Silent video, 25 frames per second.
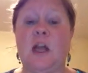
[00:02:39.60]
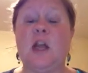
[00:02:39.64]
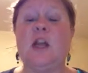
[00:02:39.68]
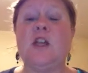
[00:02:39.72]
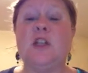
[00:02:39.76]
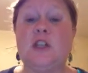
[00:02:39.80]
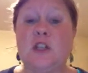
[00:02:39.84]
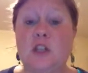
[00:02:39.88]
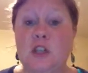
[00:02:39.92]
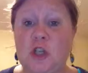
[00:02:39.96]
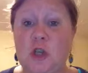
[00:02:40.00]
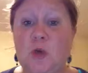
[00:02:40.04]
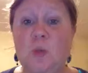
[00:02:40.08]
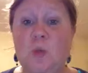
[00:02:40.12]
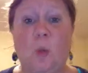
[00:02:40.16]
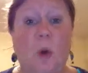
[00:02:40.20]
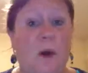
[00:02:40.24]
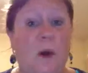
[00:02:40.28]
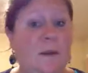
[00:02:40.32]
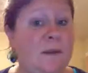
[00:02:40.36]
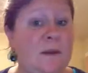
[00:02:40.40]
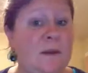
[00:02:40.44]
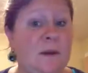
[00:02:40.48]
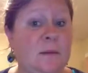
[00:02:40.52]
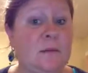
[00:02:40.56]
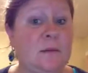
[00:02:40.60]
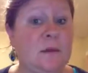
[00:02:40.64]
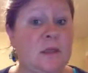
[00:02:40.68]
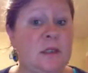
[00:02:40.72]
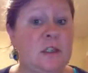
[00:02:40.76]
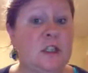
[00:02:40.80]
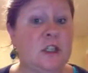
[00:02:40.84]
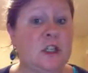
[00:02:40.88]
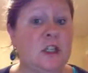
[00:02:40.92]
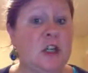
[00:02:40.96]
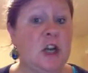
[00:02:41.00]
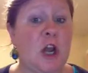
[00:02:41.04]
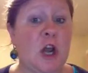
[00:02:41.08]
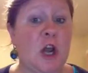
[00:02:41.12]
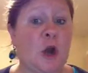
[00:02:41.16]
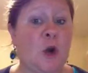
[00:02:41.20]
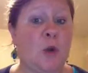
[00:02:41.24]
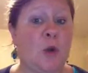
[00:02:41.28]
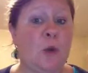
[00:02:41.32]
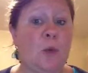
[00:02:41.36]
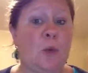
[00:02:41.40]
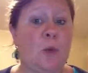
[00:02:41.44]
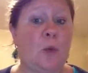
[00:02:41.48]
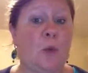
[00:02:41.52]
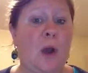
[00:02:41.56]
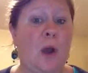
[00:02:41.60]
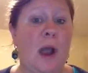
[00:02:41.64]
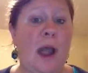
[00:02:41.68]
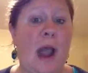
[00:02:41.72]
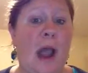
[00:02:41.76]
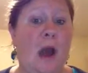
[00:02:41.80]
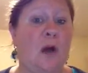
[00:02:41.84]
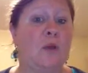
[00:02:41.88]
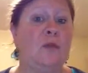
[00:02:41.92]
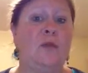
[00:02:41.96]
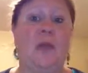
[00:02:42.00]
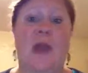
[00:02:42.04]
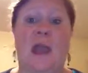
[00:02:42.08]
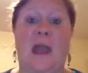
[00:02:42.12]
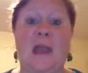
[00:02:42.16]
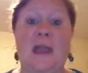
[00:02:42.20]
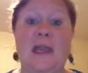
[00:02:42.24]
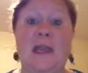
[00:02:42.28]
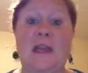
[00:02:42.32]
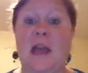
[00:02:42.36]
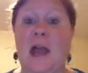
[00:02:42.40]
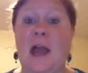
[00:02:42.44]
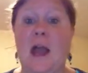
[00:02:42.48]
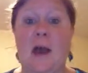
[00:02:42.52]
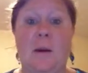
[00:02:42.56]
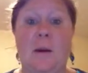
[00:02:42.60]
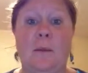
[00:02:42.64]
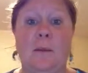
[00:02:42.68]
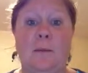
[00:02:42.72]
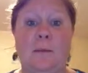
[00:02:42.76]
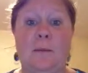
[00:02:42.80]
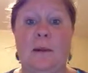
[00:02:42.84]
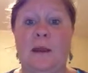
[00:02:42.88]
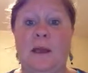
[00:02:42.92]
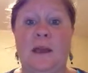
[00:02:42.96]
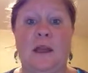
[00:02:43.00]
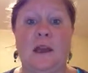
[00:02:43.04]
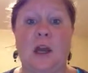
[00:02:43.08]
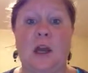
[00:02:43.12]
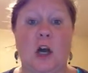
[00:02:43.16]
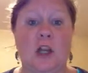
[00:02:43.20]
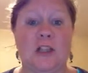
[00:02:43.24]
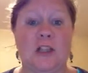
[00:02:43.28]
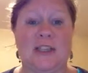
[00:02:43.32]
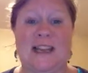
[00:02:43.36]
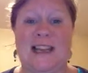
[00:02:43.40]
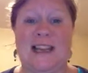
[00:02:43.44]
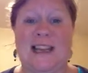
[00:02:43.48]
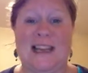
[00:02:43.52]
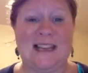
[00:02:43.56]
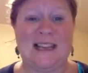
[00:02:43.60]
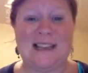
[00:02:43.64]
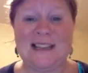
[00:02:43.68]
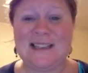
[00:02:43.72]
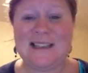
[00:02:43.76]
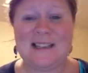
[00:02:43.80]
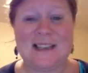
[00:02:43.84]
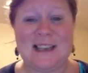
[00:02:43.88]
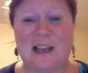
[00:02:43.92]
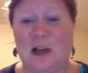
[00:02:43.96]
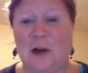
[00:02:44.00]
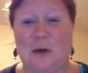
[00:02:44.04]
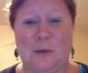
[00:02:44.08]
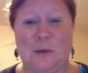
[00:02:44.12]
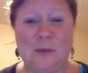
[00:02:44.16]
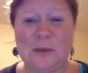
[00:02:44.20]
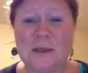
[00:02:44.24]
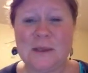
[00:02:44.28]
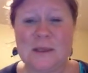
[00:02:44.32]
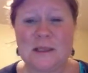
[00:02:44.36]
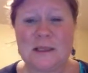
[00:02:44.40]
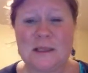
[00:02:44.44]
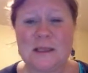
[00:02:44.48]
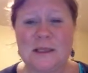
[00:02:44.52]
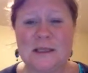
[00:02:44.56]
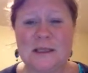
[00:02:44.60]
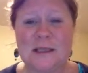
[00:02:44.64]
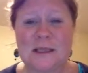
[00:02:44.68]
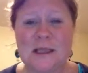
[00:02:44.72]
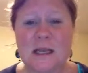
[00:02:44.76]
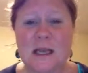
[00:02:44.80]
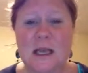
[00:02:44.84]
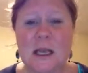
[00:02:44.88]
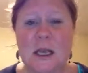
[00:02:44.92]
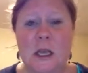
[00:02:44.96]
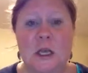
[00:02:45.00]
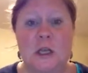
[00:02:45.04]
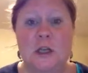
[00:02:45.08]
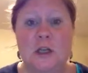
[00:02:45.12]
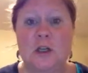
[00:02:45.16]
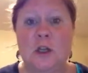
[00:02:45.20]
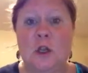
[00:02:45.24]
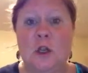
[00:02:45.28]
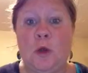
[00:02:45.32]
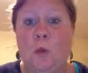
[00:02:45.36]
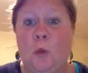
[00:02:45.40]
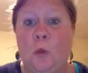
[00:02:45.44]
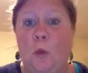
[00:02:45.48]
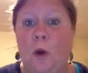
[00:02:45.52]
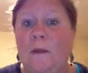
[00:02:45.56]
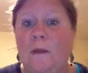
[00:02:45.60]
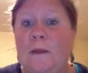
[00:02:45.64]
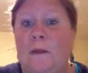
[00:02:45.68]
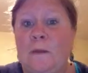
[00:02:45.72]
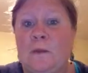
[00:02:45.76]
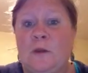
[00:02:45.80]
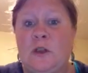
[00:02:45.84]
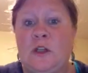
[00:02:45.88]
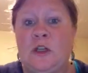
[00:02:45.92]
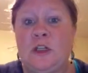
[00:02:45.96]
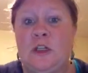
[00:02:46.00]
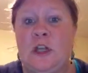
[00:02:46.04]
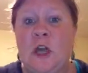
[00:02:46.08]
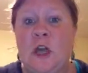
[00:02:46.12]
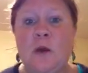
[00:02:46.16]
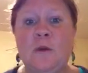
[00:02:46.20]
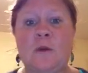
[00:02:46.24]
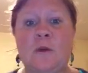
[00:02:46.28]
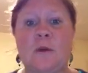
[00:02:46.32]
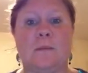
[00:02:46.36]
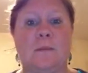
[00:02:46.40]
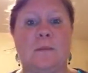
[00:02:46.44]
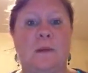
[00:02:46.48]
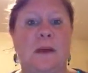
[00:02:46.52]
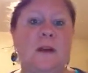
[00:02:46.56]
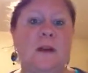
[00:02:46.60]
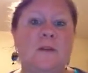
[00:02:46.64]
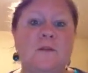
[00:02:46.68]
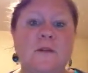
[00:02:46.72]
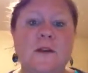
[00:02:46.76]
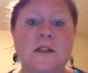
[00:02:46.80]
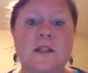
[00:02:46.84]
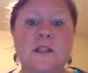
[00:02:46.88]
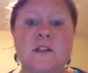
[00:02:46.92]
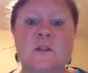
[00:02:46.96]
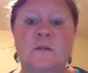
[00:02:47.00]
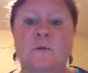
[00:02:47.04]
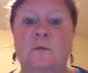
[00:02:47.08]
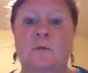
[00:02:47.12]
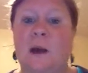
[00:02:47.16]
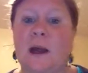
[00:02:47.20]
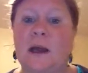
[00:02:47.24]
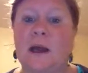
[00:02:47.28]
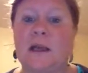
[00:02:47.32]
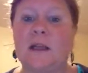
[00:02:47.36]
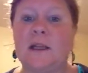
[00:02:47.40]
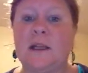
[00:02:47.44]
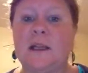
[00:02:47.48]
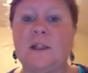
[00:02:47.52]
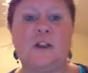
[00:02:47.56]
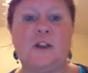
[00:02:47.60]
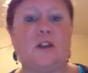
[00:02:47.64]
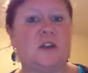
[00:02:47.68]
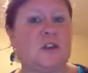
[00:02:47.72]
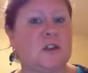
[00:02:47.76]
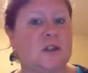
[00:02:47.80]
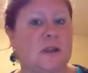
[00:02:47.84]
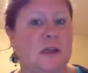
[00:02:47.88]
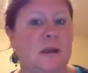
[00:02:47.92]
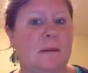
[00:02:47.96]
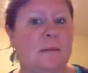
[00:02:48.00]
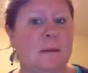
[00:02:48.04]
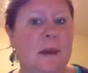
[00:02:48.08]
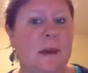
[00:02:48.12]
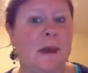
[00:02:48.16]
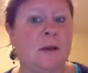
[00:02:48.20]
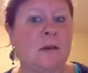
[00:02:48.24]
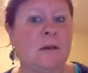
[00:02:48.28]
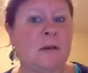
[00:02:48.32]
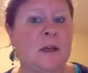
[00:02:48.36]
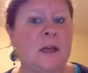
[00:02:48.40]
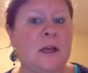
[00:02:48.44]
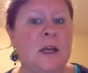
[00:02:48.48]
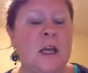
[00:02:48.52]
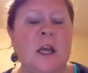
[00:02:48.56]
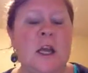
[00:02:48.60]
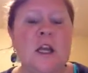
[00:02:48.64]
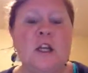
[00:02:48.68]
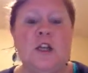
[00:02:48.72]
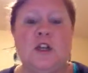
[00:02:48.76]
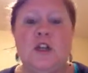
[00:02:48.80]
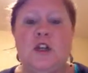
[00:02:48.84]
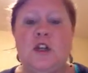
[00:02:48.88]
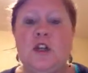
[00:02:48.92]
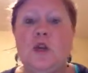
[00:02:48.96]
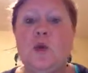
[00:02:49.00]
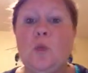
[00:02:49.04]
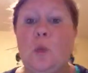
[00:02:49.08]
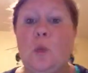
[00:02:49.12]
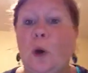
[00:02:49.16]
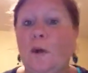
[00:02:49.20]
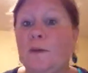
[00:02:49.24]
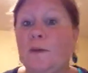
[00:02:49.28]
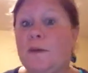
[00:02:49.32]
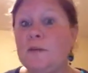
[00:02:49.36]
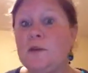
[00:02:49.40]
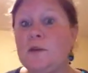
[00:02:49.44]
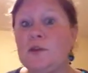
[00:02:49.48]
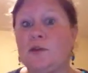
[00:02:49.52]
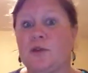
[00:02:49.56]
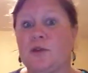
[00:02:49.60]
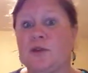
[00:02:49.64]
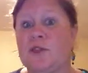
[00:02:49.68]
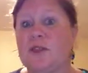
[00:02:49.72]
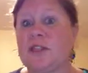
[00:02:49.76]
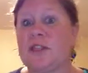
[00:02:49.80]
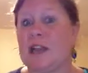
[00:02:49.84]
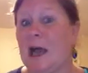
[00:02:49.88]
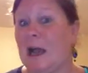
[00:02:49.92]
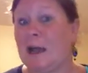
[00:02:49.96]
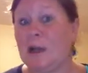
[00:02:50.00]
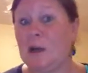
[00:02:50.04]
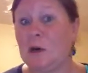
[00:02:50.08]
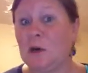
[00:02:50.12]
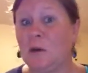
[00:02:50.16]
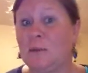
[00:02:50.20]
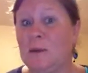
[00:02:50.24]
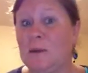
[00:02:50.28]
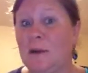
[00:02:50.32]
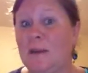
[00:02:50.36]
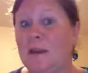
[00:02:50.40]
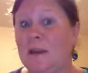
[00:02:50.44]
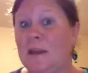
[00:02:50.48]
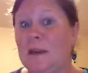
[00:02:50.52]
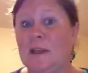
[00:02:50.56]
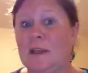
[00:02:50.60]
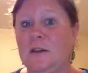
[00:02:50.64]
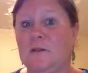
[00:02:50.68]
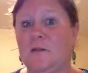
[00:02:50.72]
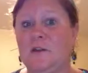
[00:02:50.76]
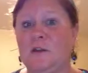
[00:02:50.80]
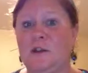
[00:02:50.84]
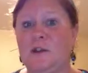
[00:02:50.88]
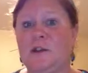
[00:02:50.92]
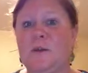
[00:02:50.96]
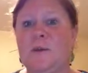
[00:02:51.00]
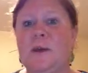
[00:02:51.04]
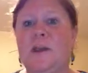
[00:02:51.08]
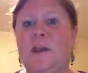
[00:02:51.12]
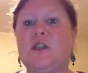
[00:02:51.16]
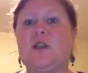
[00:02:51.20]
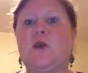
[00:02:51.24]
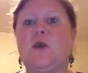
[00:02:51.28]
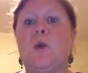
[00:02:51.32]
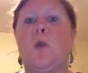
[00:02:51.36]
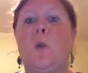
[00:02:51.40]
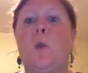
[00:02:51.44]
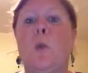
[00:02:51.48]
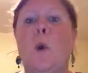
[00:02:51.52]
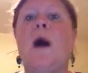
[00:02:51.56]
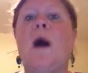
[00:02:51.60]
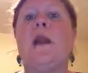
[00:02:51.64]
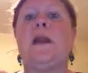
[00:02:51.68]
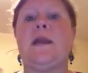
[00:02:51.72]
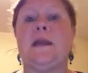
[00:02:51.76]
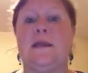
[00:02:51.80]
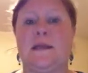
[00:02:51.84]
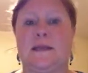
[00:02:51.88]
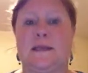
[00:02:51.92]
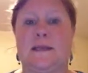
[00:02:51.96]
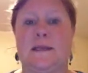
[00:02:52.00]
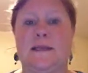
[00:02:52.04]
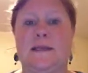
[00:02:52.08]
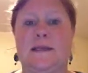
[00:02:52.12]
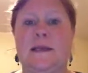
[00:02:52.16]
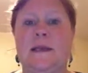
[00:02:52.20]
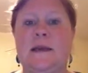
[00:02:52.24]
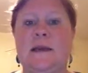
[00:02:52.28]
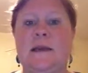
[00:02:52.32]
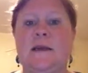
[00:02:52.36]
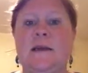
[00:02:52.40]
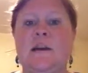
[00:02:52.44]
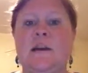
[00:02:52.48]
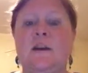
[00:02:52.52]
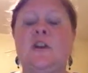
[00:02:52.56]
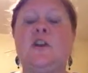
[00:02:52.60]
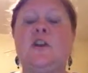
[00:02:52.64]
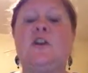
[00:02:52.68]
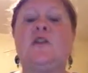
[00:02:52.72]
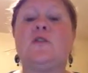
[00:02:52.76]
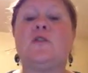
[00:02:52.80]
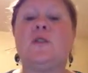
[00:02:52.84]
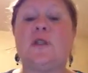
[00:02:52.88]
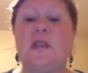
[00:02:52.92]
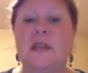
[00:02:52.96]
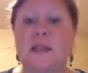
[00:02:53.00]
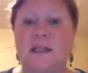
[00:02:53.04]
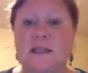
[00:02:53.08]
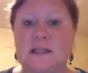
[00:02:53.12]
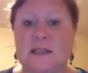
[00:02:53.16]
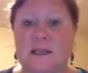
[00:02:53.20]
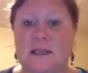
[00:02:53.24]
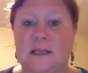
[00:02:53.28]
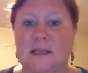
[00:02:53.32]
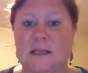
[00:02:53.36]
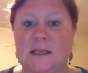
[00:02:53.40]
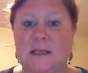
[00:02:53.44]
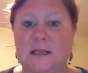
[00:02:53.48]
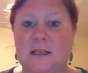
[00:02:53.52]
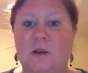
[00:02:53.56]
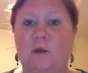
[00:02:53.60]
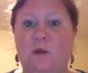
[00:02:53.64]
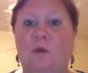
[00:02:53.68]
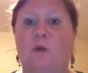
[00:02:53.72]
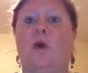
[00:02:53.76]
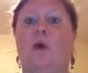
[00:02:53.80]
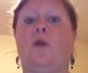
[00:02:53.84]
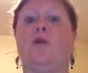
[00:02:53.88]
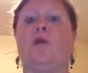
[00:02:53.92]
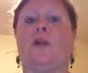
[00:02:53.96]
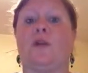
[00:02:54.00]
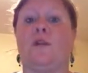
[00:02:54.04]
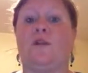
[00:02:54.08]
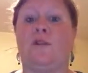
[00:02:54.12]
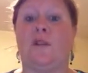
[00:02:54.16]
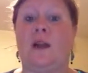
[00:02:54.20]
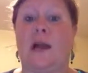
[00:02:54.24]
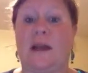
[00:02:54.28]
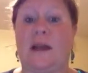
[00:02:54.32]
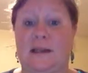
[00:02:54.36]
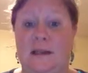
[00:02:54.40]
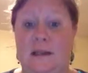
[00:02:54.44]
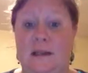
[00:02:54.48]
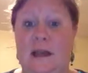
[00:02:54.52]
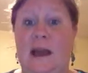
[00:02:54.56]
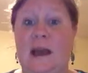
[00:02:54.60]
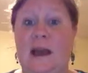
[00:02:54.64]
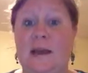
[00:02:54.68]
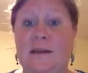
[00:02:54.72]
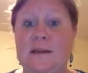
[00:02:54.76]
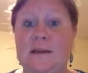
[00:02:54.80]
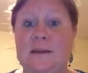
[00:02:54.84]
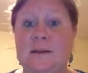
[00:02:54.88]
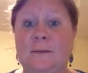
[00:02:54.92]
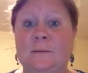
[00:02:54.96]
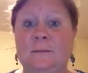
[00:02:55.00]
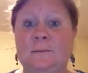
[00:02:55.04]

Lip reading: Do you want them to know how they can help cause an end to homelessness? Do you want them to know the benefits of buckling your seatbelt? Do you want them to recycle by the end of your speech? What is it? Your thesis will reflect that.